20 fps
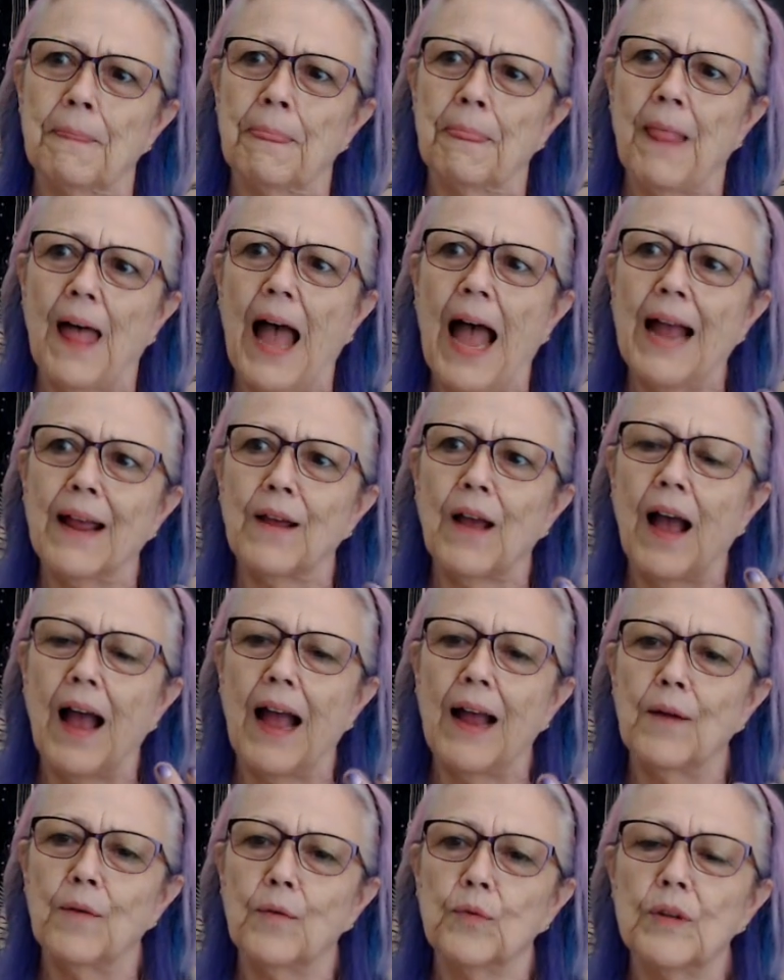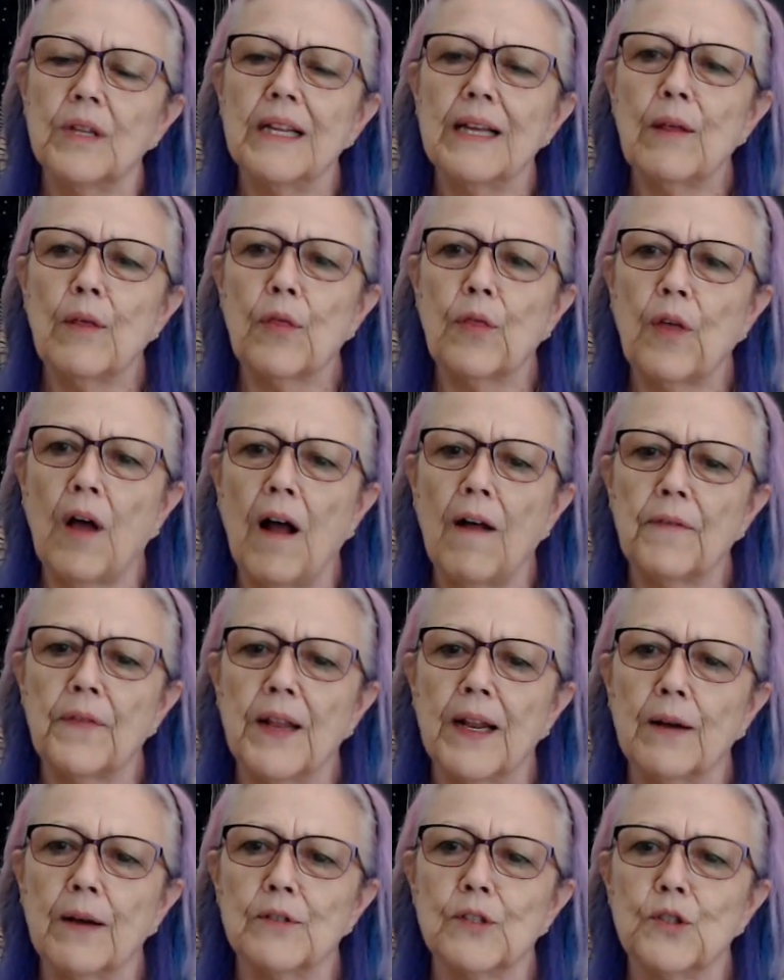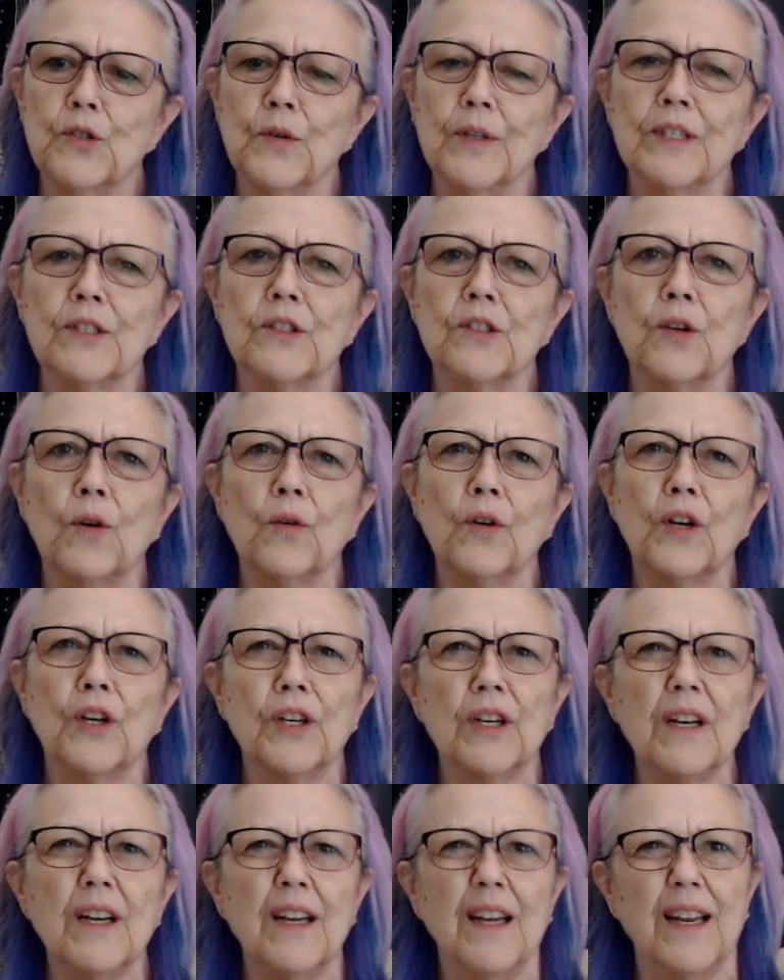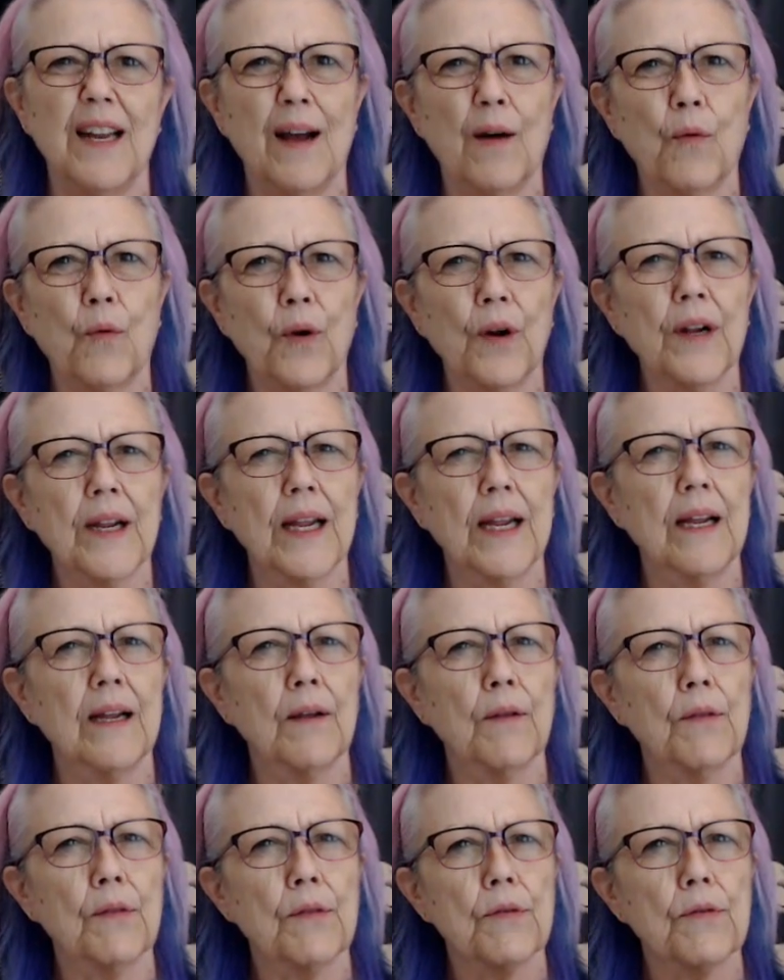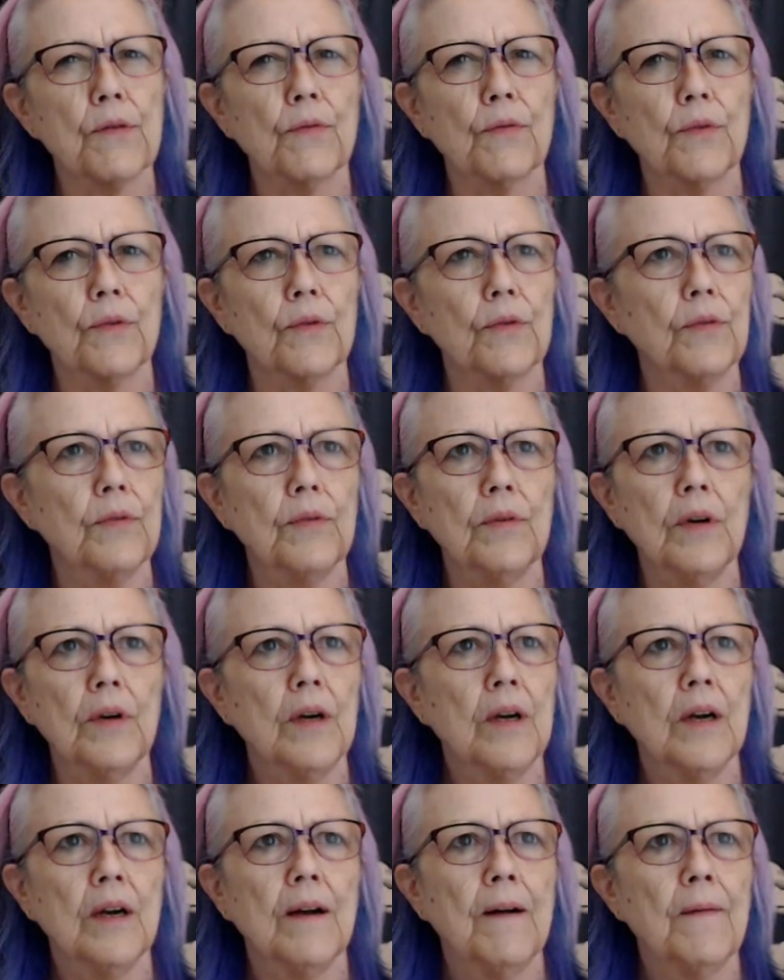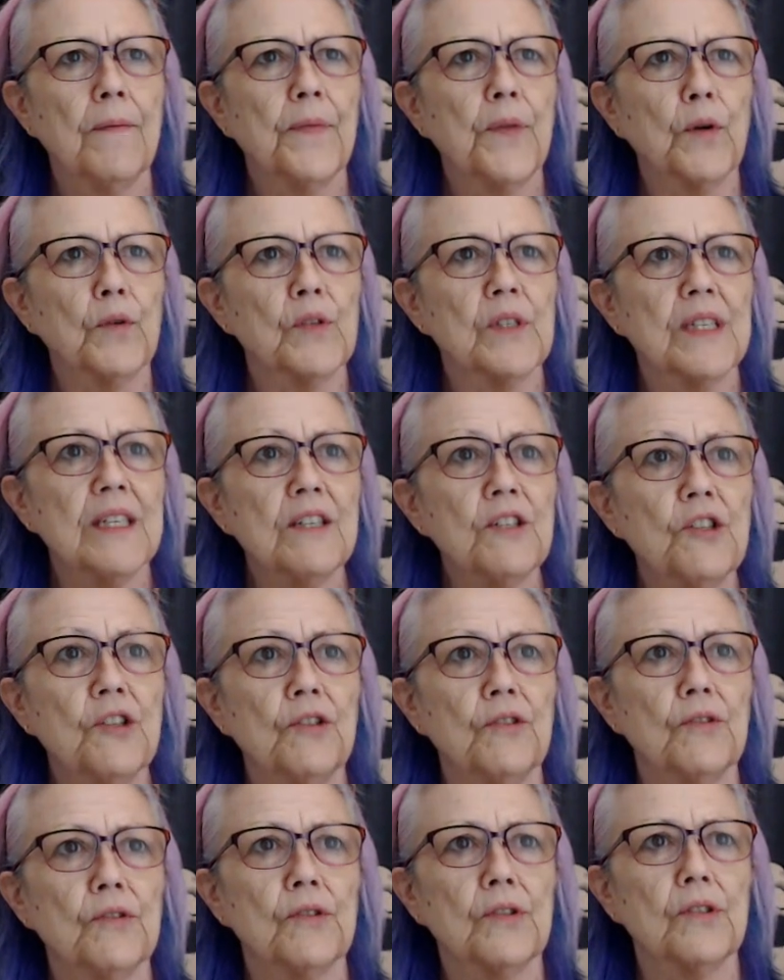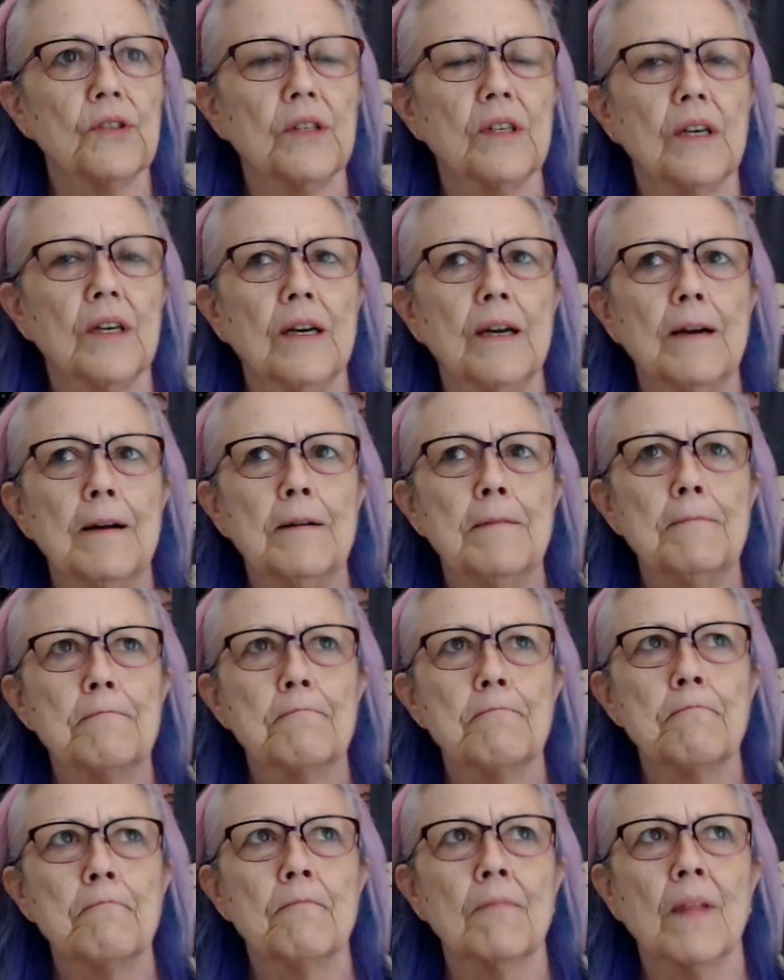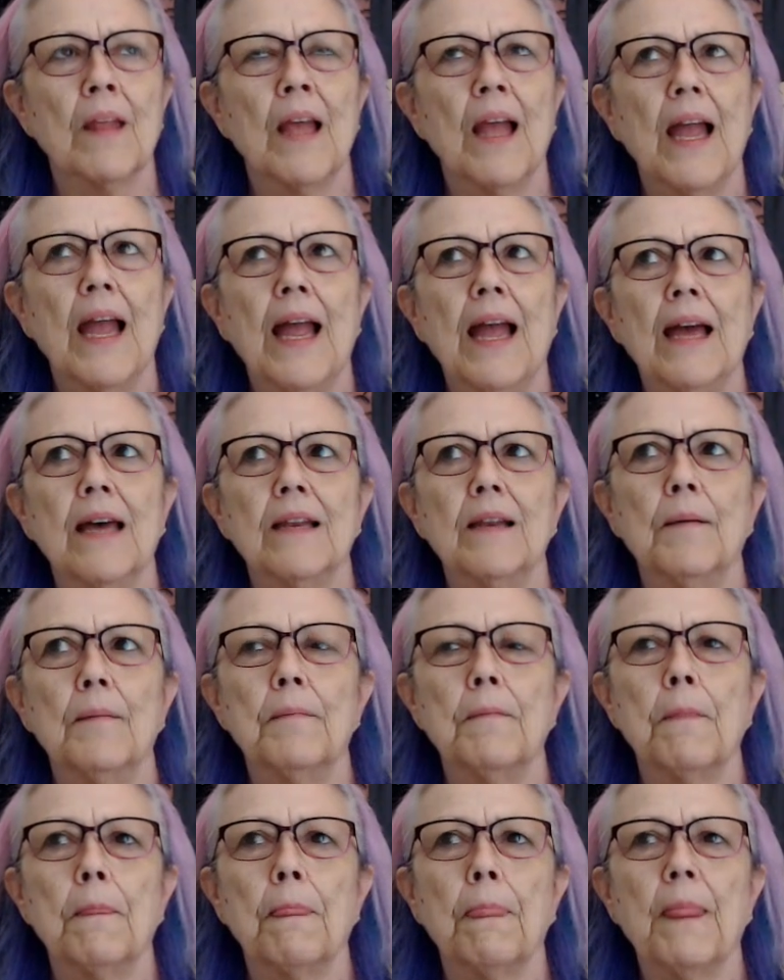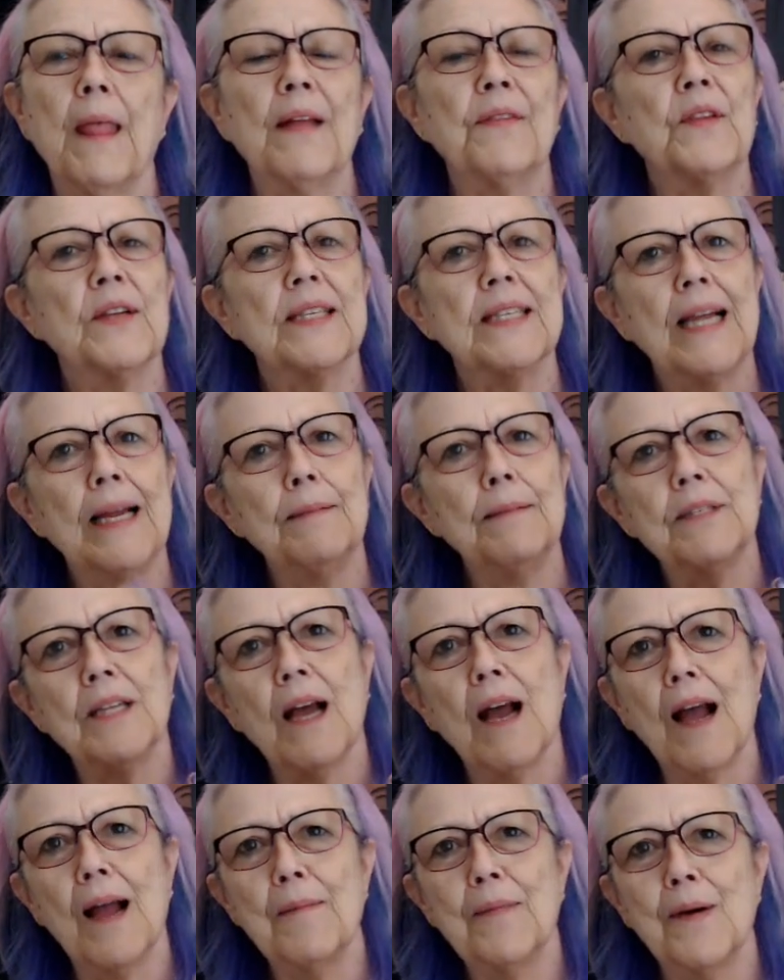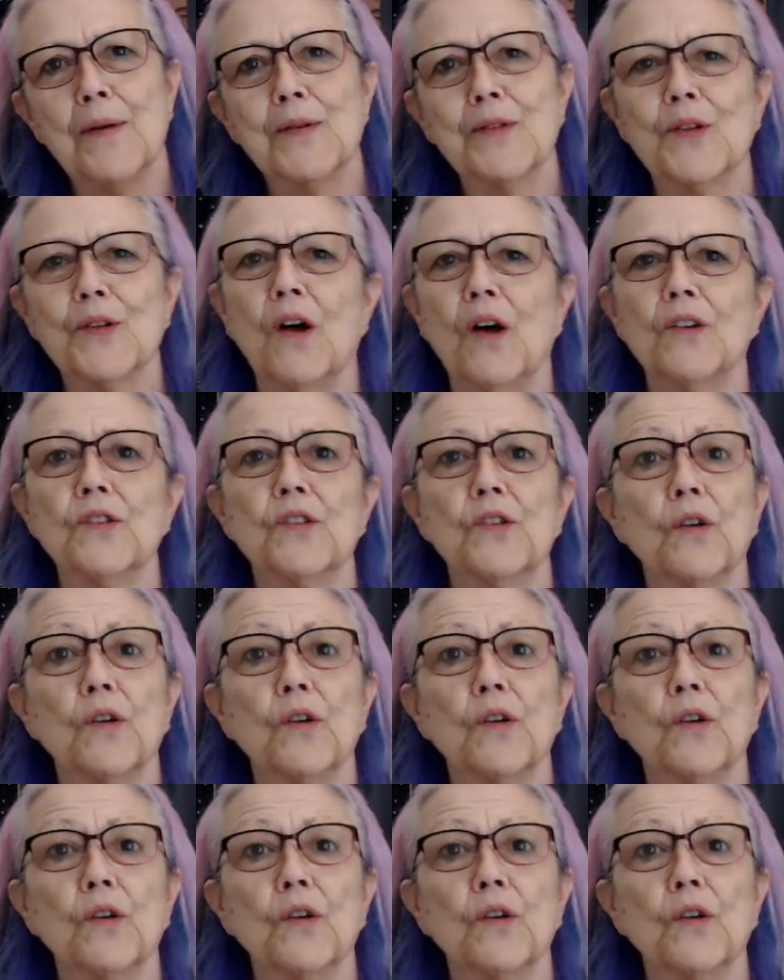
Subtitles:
I really thought that I was doing so good at working through those issues. And at the same time, I was also